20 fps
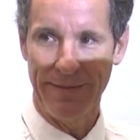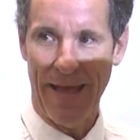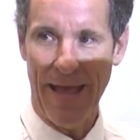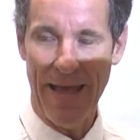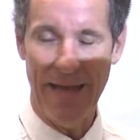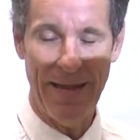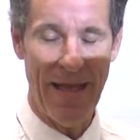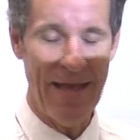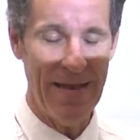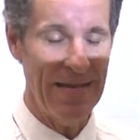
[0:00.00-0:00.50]

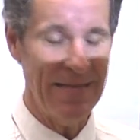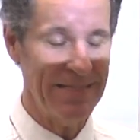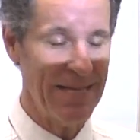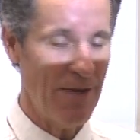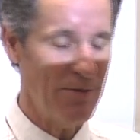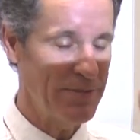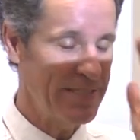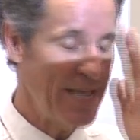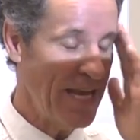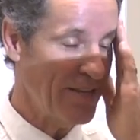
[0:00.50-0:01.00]
And as
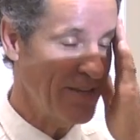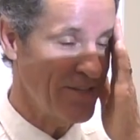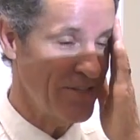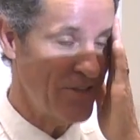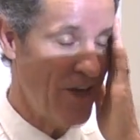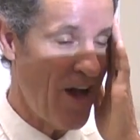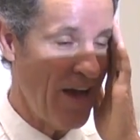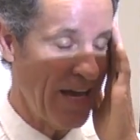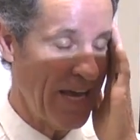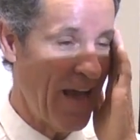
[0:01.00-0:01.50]
I was taking the
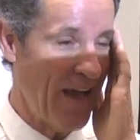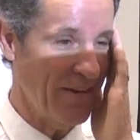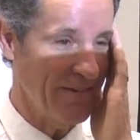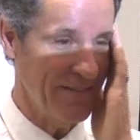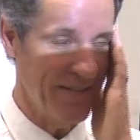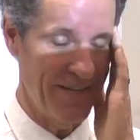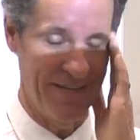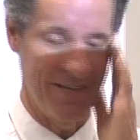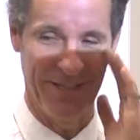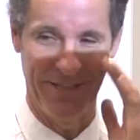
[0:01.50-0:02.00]
dog out,